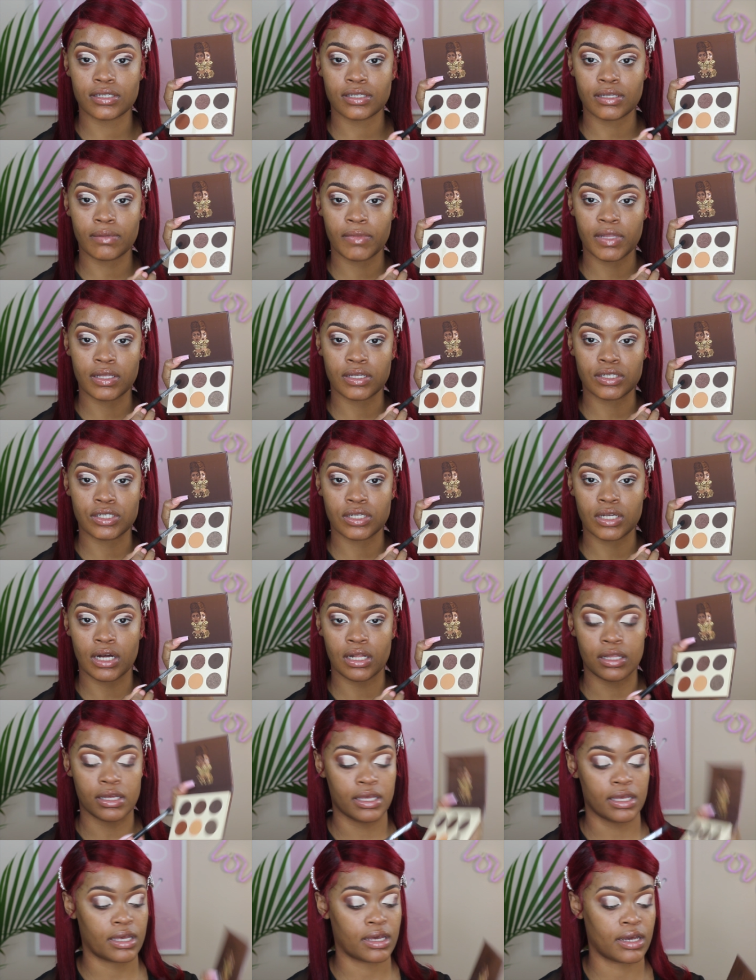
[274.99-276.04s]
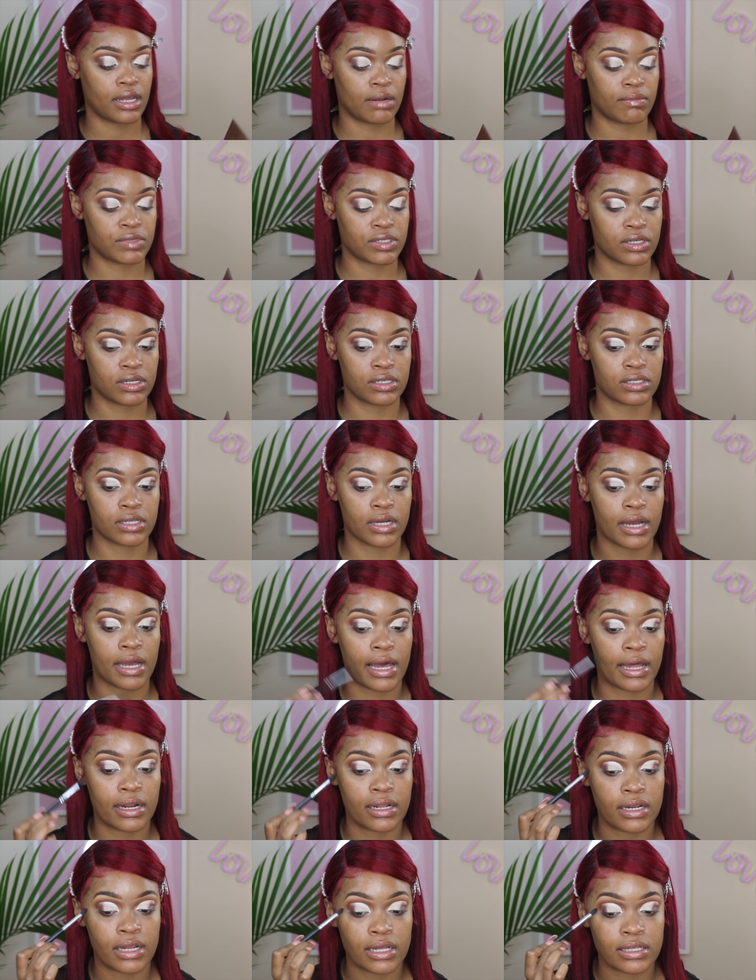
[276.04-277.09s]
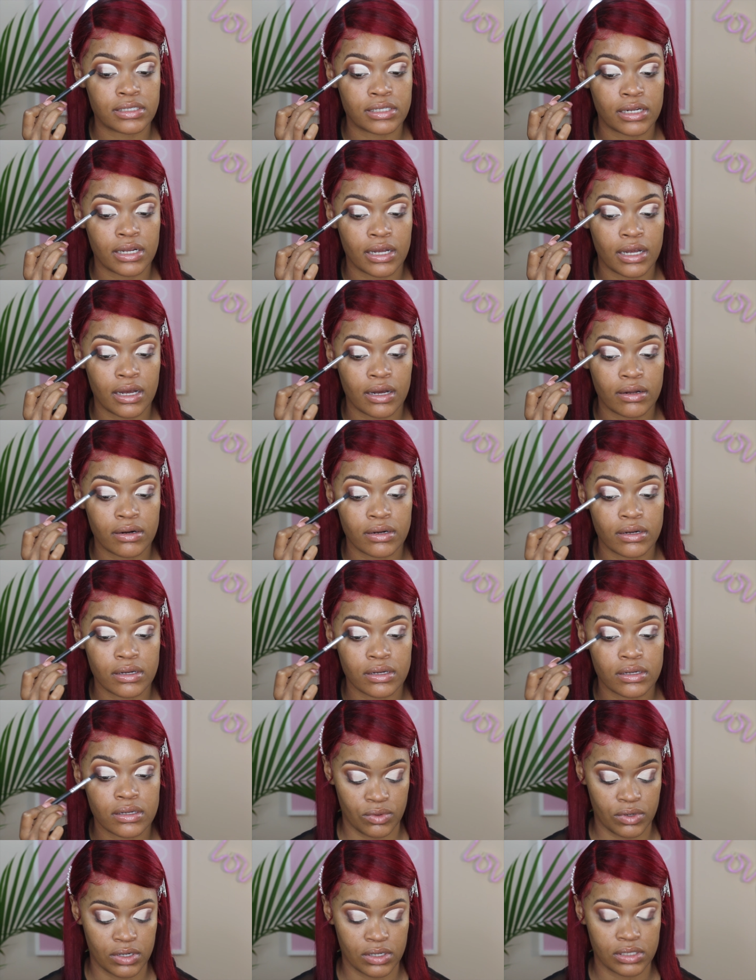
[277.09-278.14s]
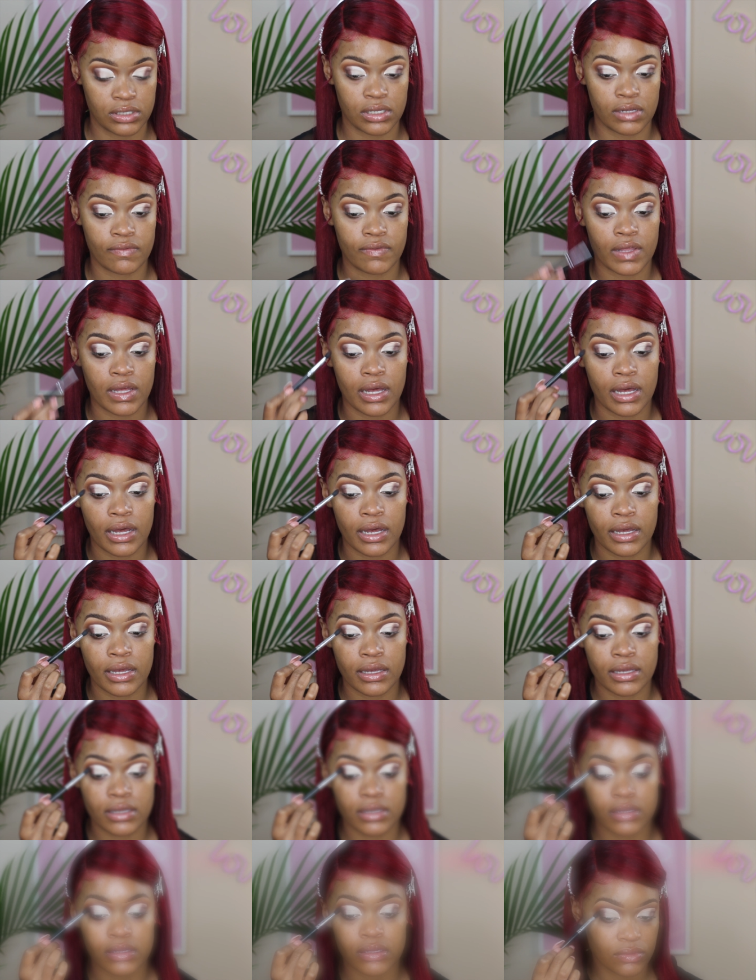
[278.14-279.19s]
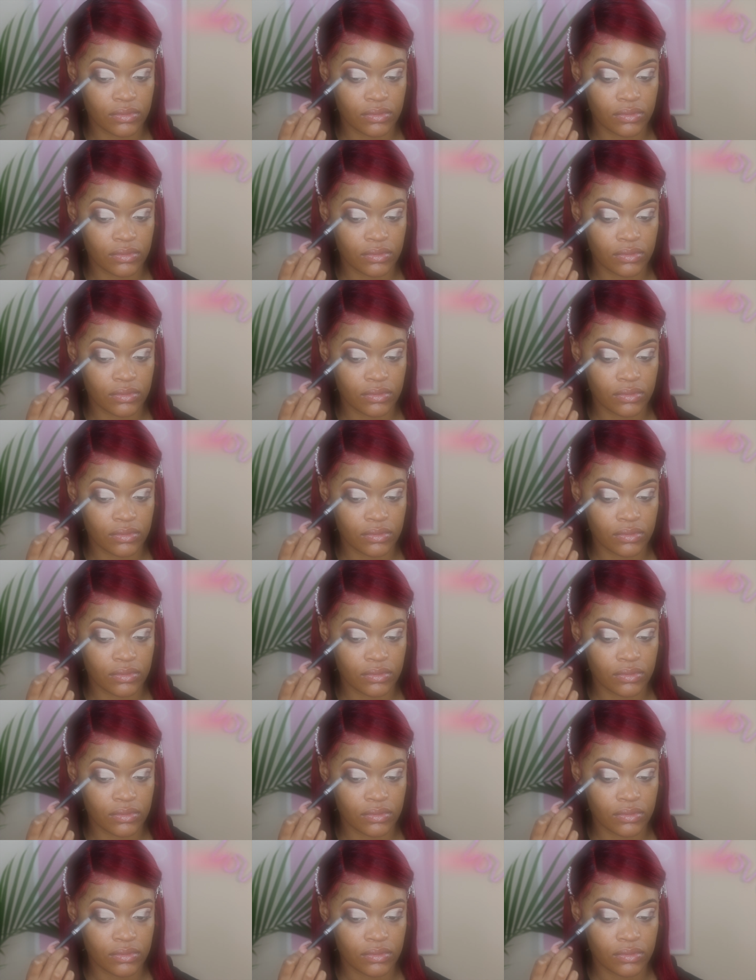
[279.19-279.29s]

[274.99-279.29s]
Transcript: some of this color here, and I'm just gonna start adding that to the outer corners of the eye.